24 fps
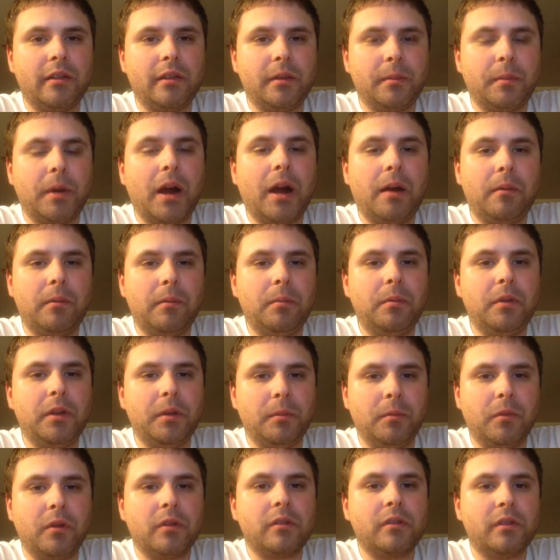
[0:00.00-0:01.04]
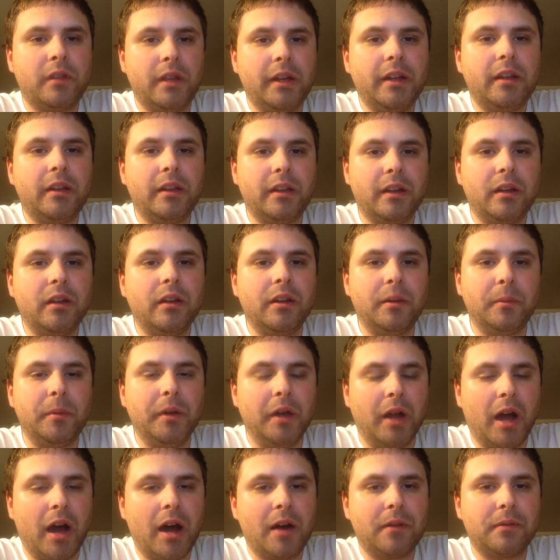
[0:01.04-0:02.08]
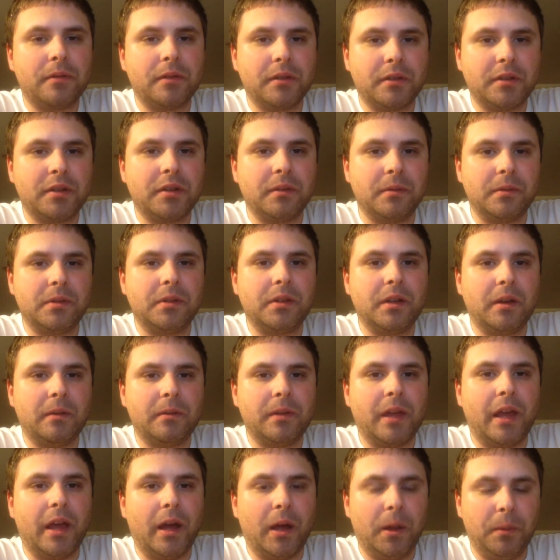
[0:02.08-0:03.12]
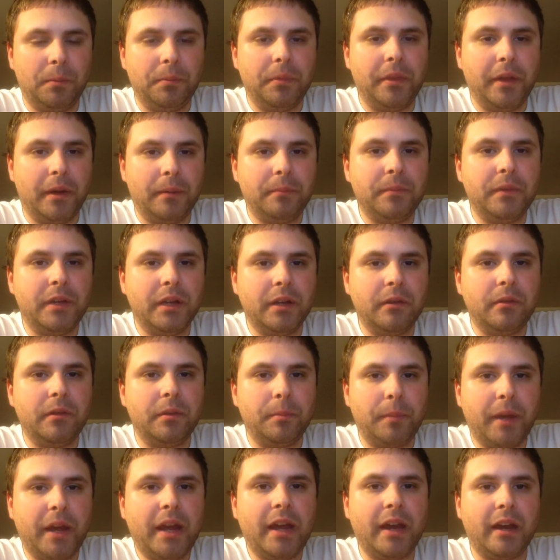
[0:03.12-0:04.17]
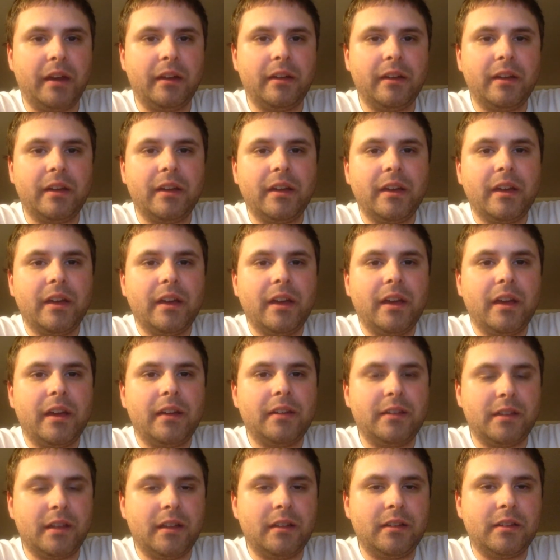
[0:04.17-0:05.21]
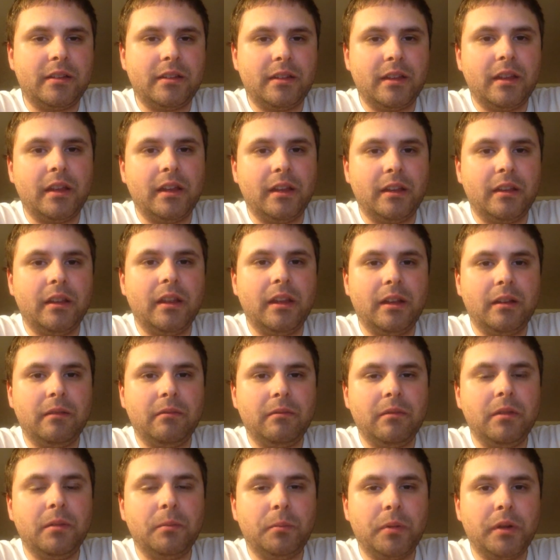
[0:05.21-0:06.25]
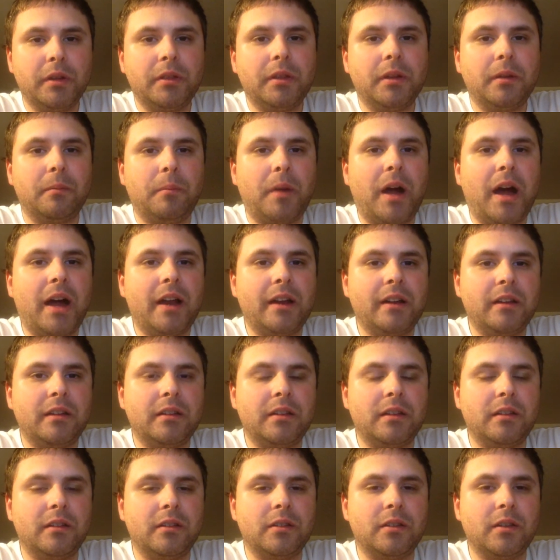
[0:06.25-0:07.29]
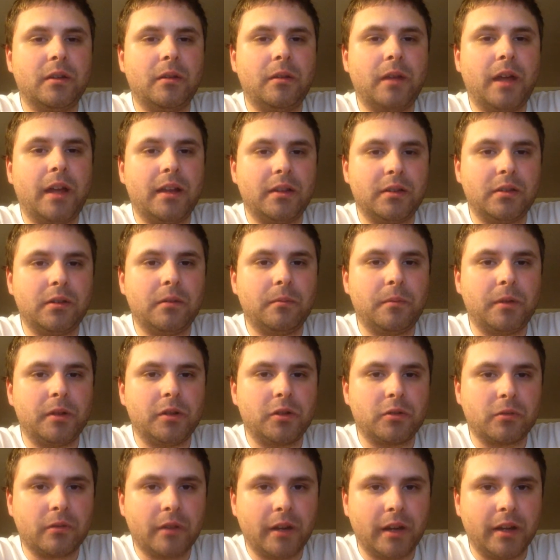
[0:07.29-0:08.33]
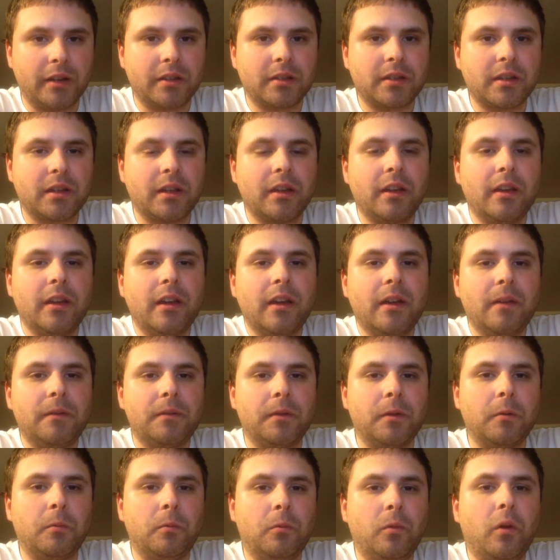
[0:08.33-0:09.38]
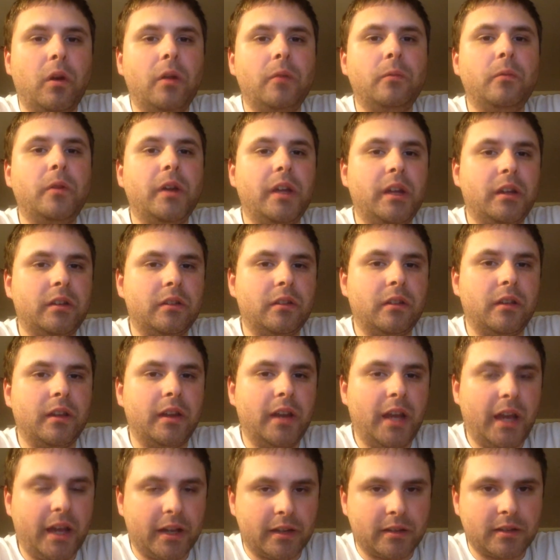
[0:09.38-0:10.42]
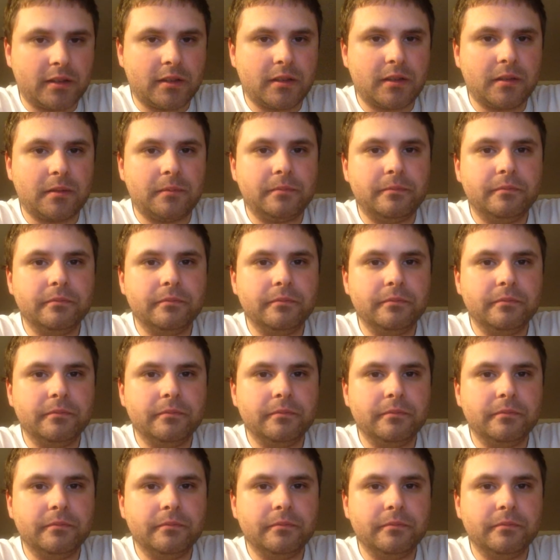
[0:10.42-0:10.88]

they're probably more than likely going to be offered some stuff to help them deal with pain since they, they put their bodies so at so much risk from one week to the next.